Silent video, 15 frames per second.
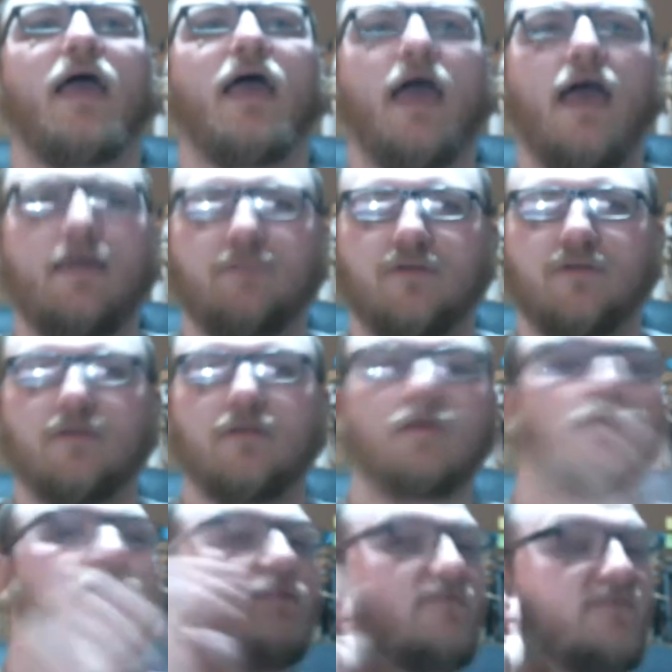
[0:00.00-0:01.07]
happen.
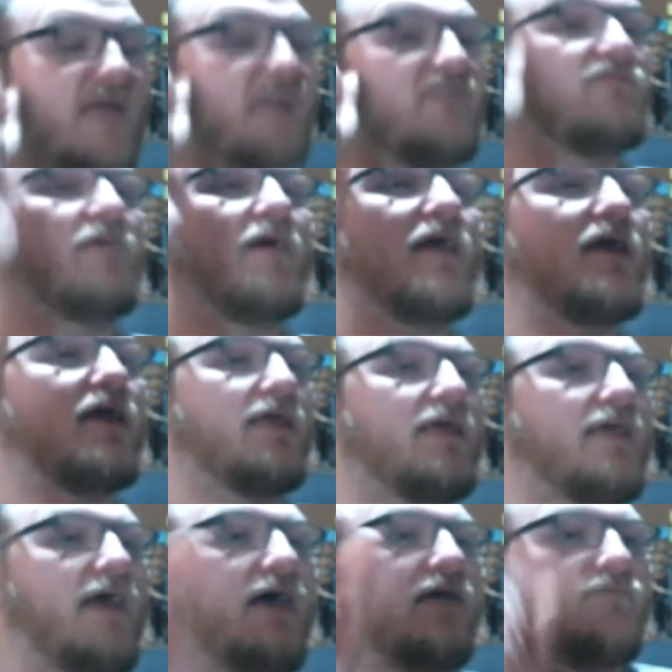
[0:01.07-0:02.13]
That's my
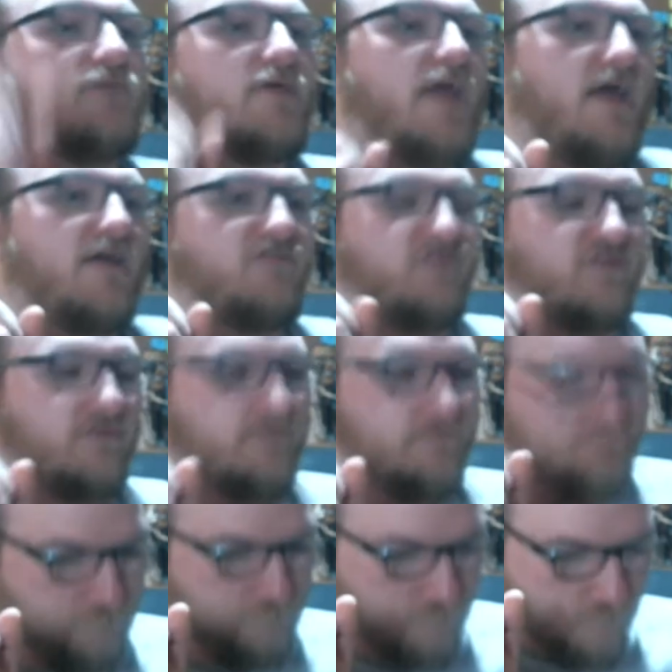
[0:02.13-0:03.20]
gut reaction
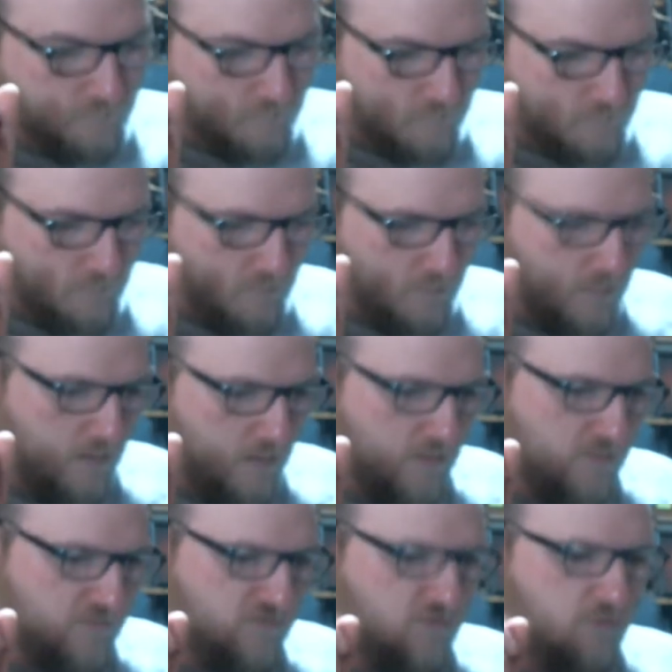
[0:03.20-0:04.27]

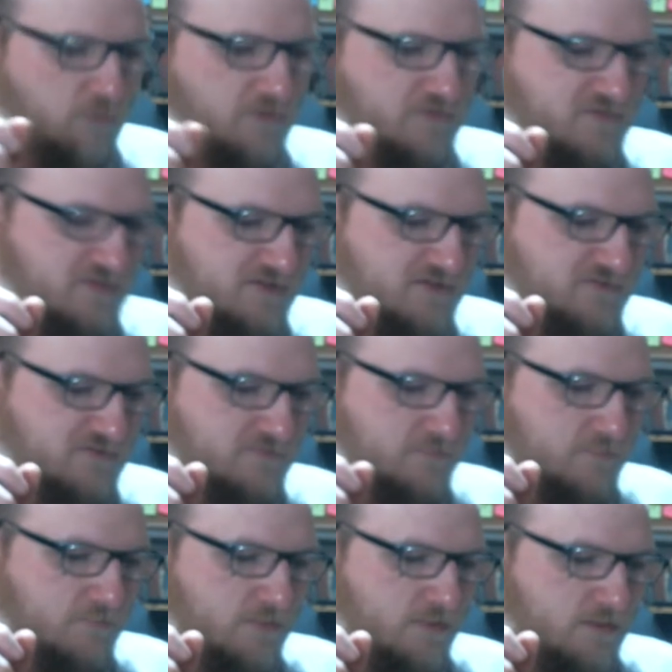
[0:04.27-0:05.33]
towards this.
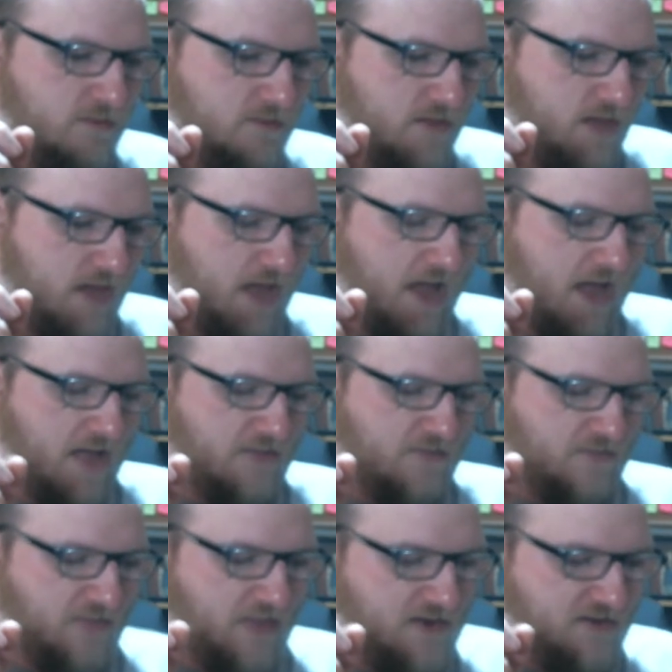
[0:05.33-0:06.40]
Uh,
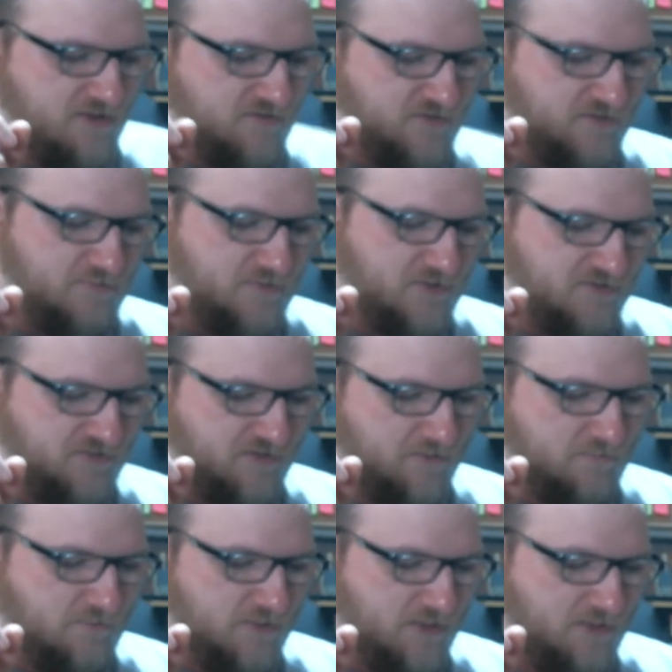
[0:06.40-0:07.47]
that that is simply
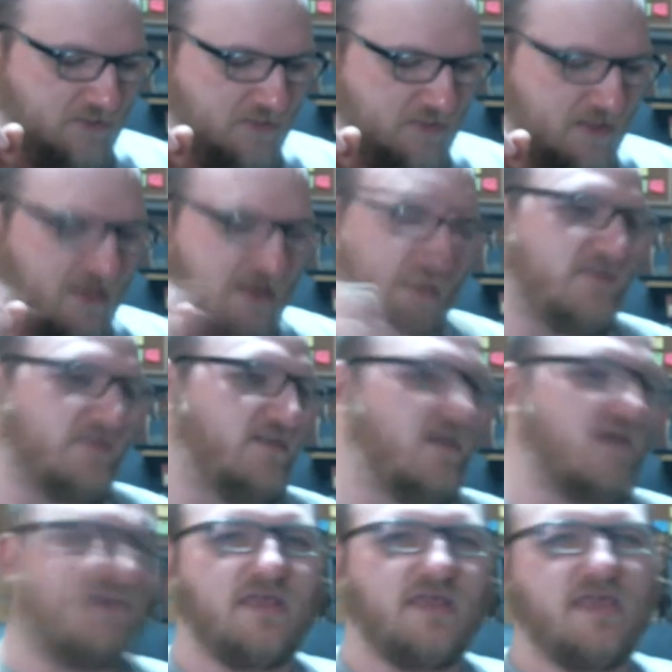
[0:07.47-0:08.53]
something, and it's
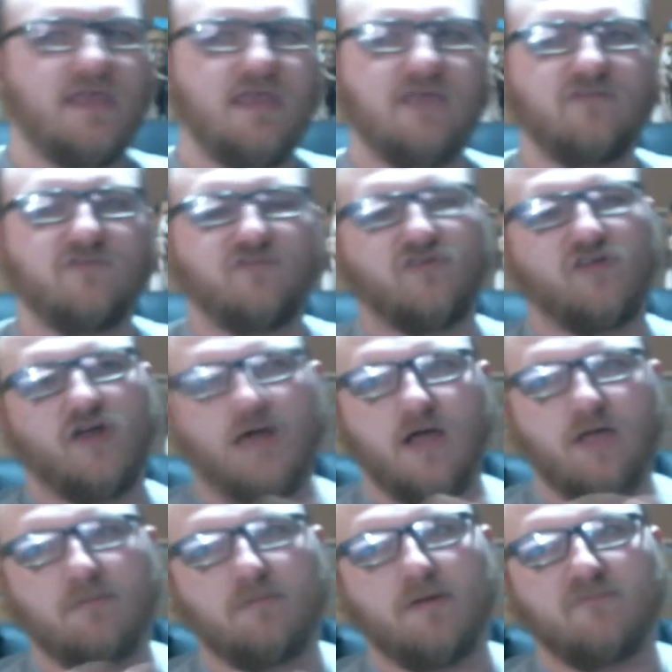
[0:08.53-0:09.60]
only here to try and
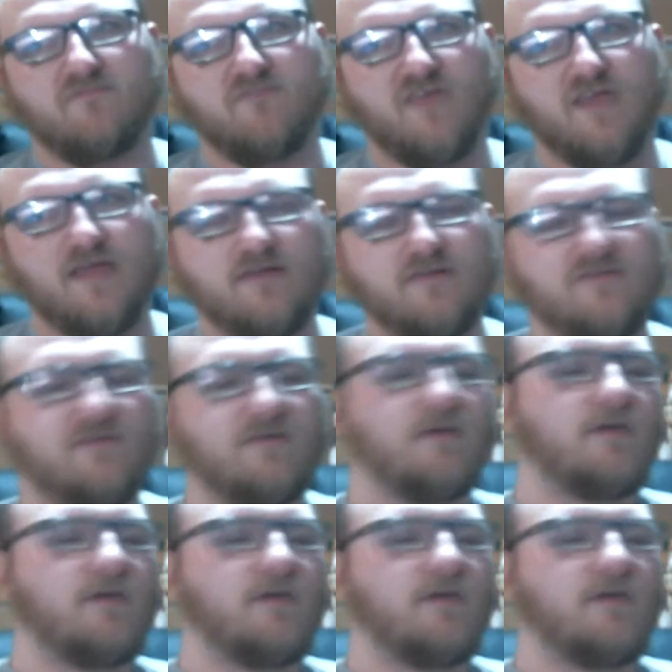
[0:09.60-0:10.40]
hype up fans.